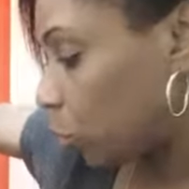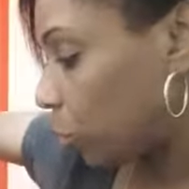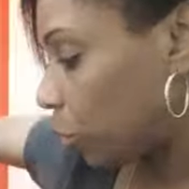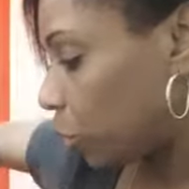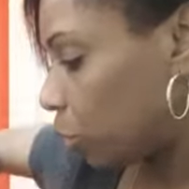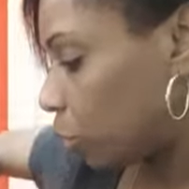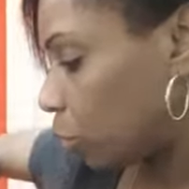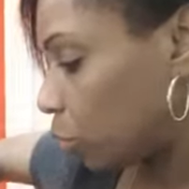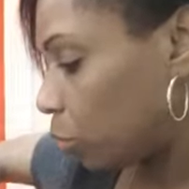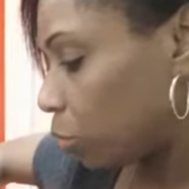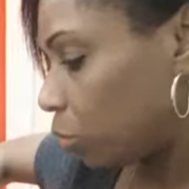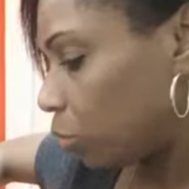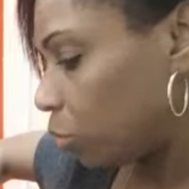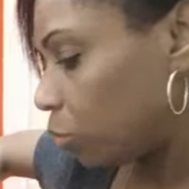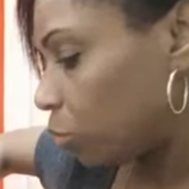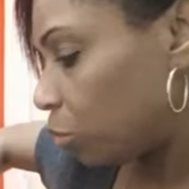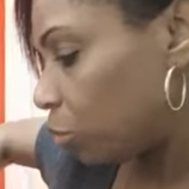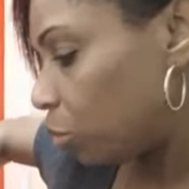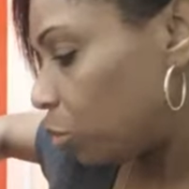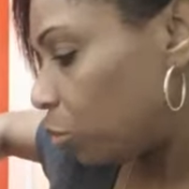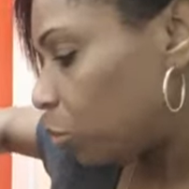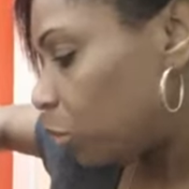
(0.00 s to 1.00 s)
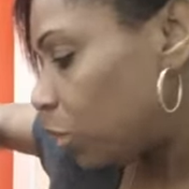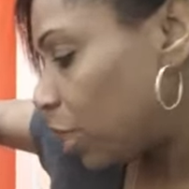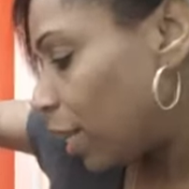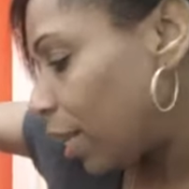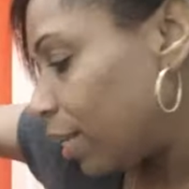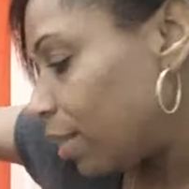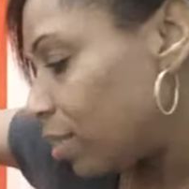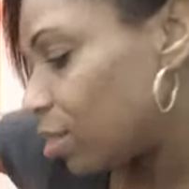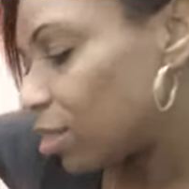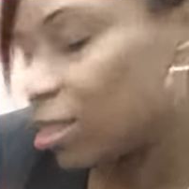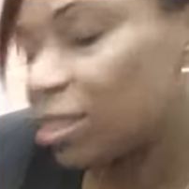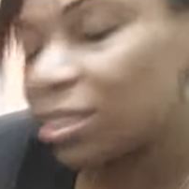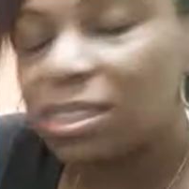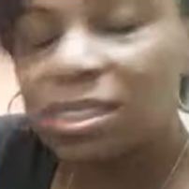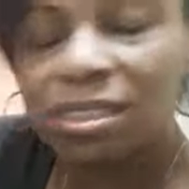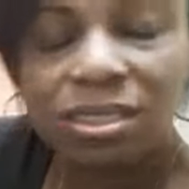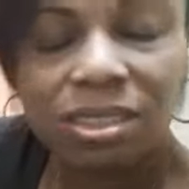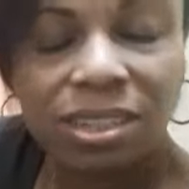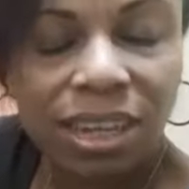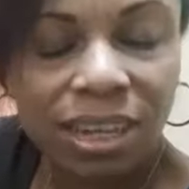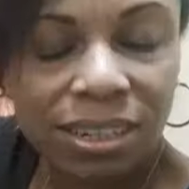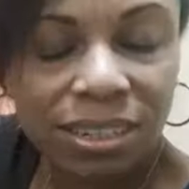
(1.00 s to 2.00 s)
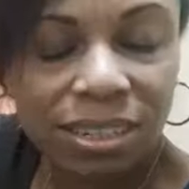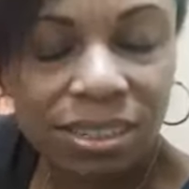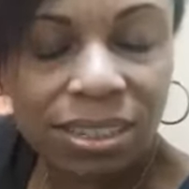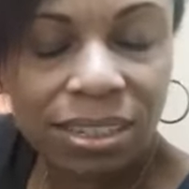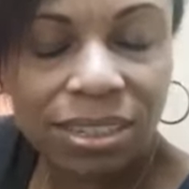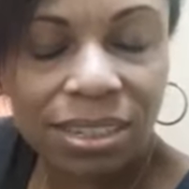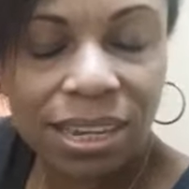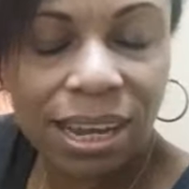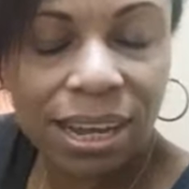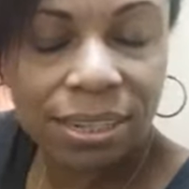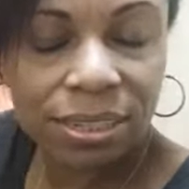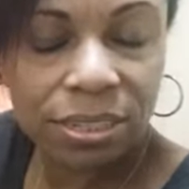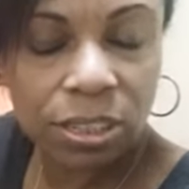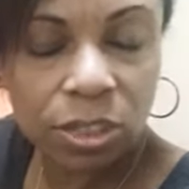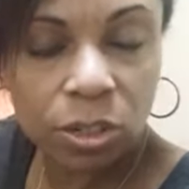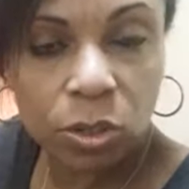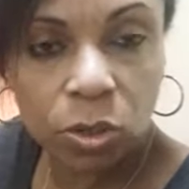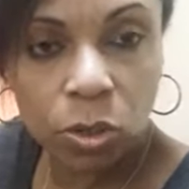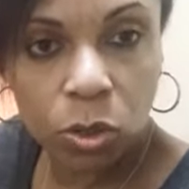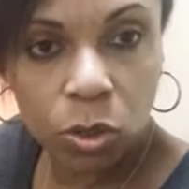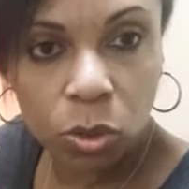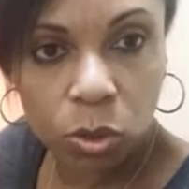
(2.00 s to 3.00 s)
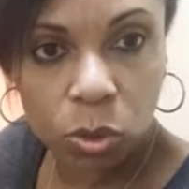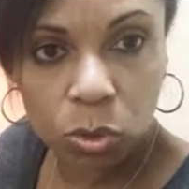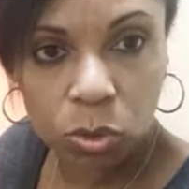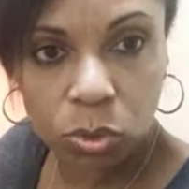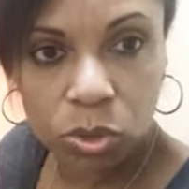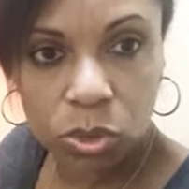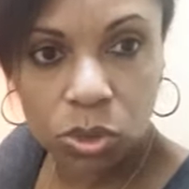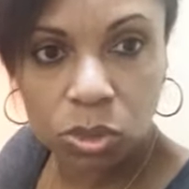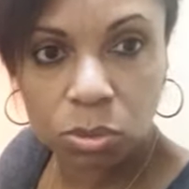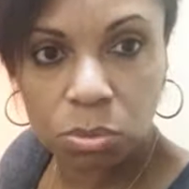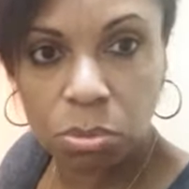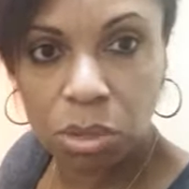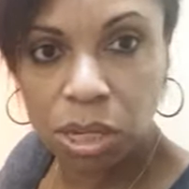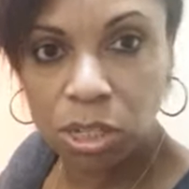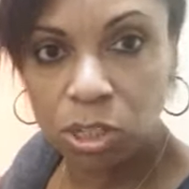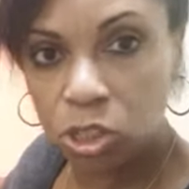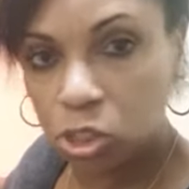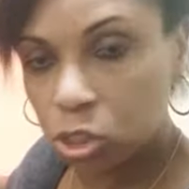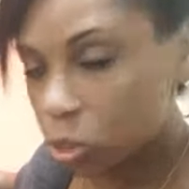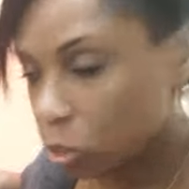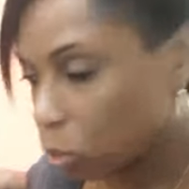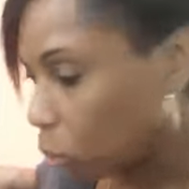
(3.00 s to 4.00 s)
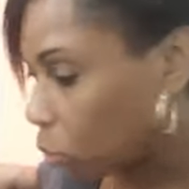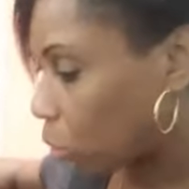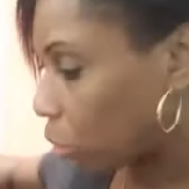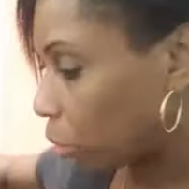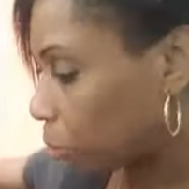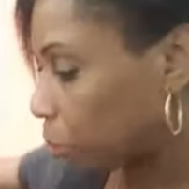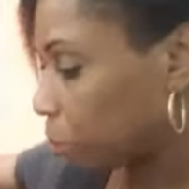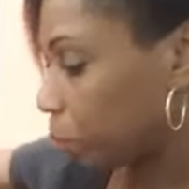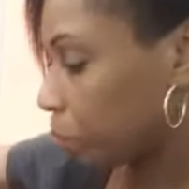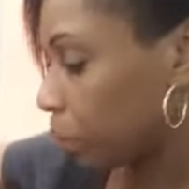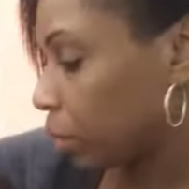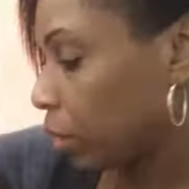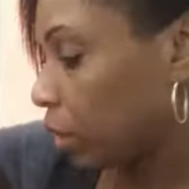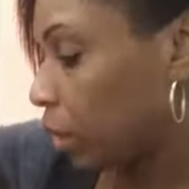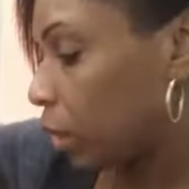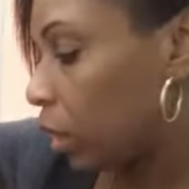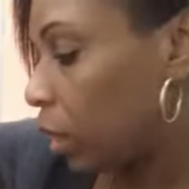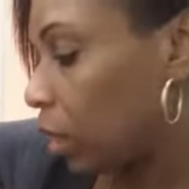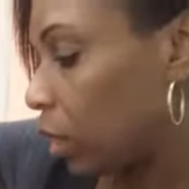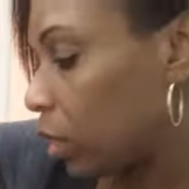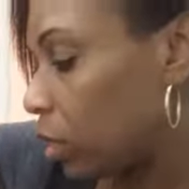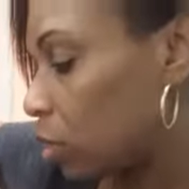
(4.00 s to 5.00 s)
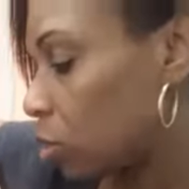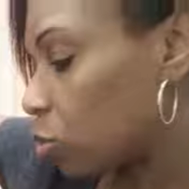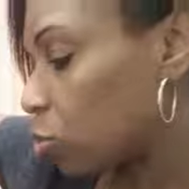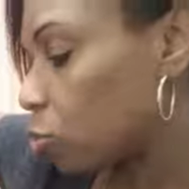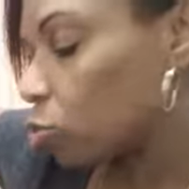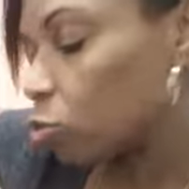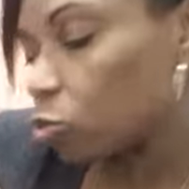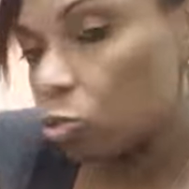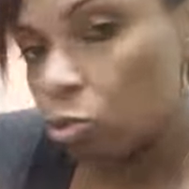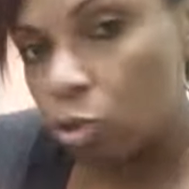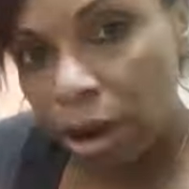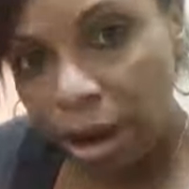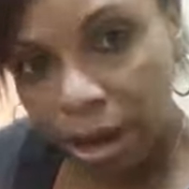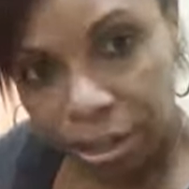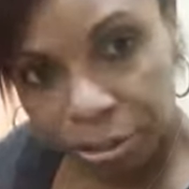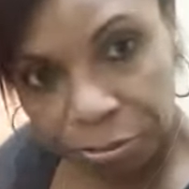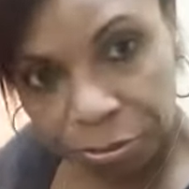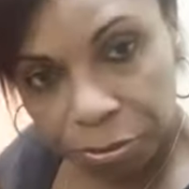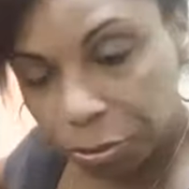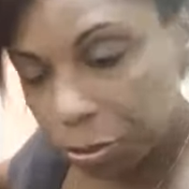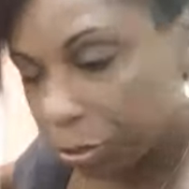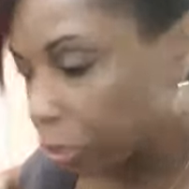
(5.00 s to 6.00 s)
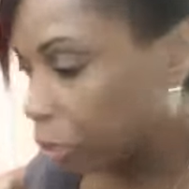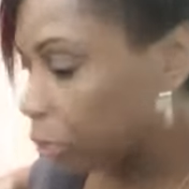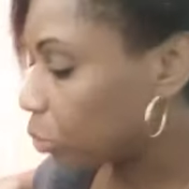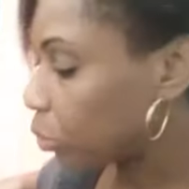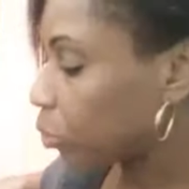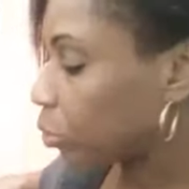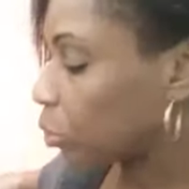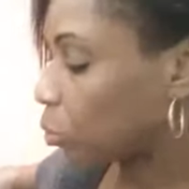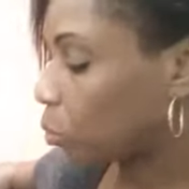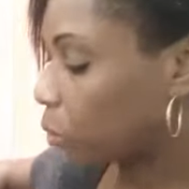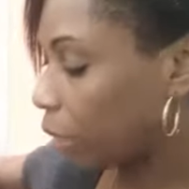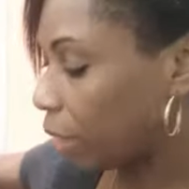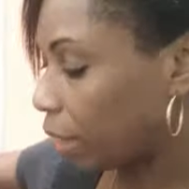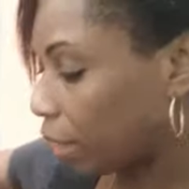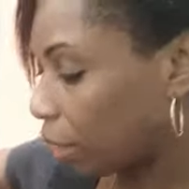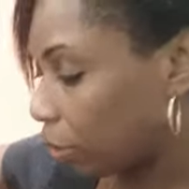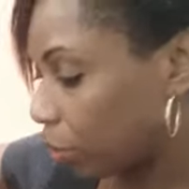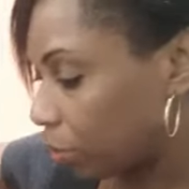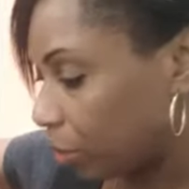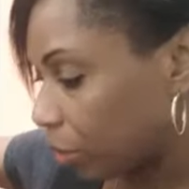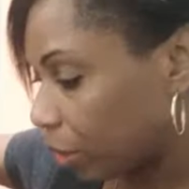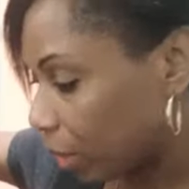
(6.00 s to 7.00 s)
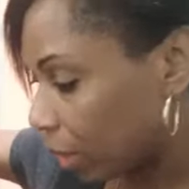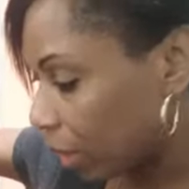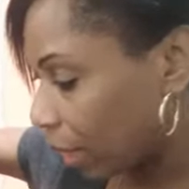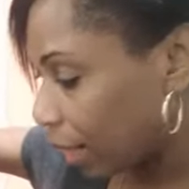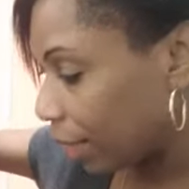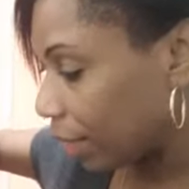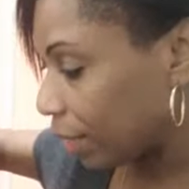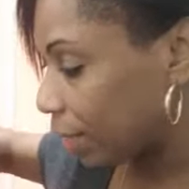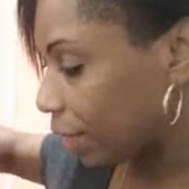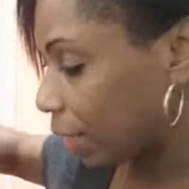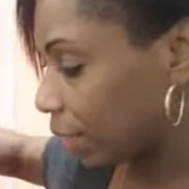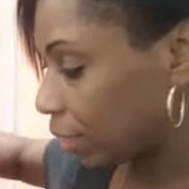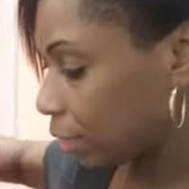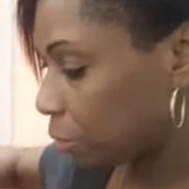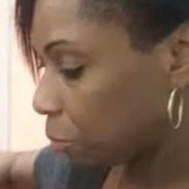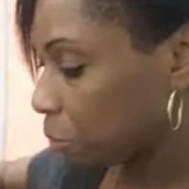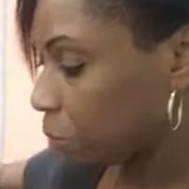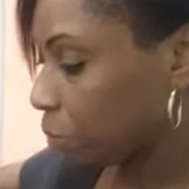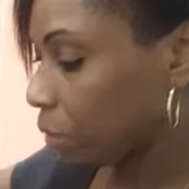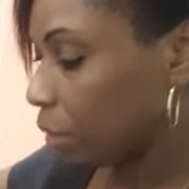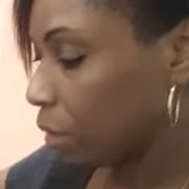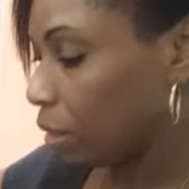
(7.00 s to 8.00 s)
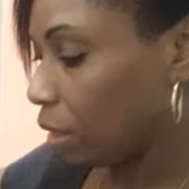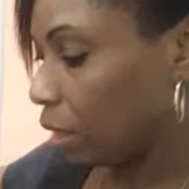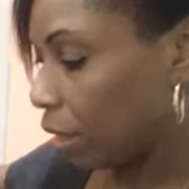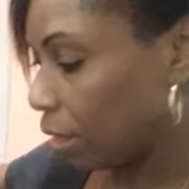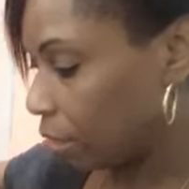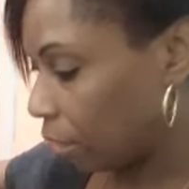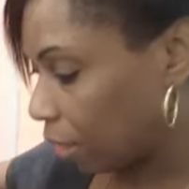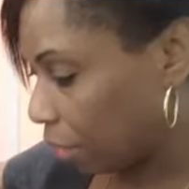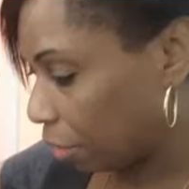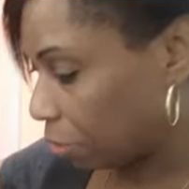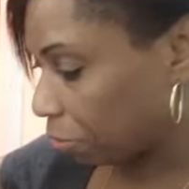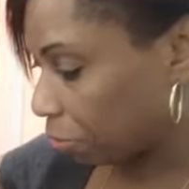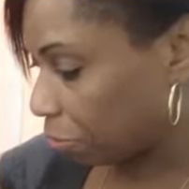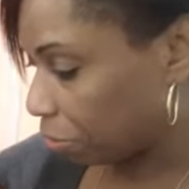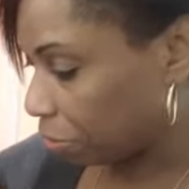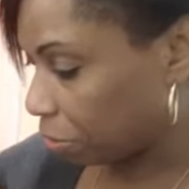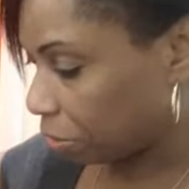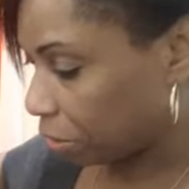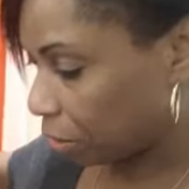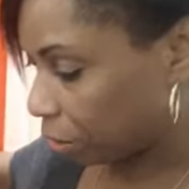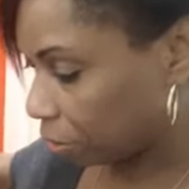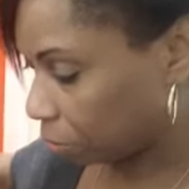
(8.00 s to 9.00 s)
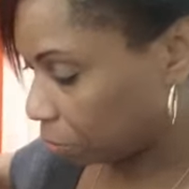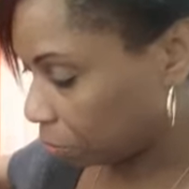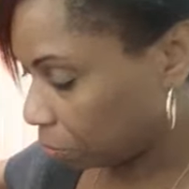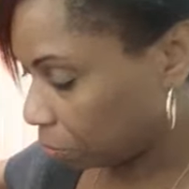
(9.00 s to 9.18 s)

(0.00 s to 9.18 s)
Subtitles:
you know, you taste it as it goes to make sure it's right for you, the way how you like it and everything.